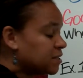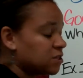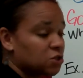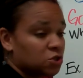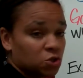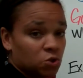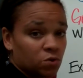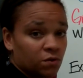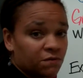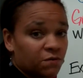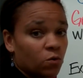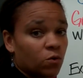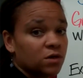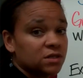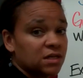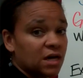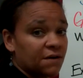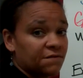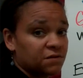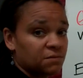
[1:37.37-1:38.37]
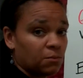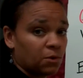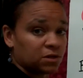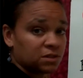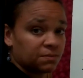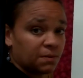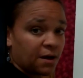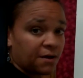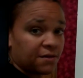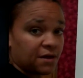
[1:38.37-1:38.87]
2, of course I have to
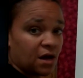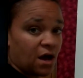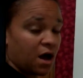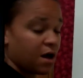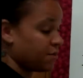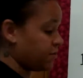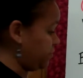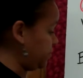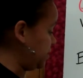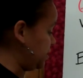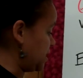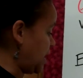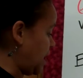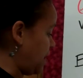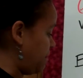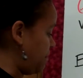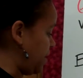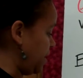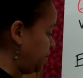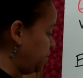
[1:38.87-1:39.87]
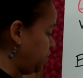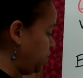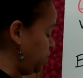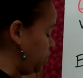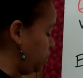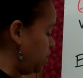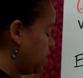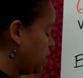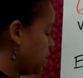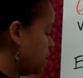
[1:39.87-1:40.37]
multiply the other side by
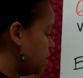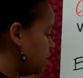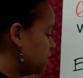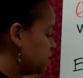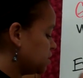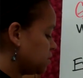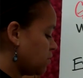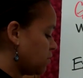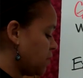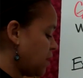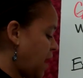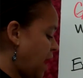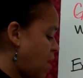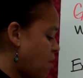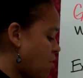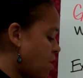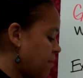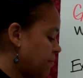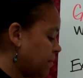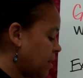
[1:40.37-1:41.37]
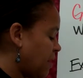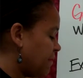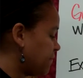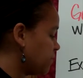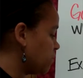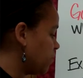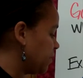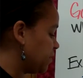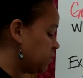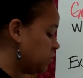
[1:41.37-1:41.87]
2. So now I'm
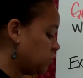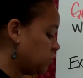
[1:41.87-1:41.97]
left with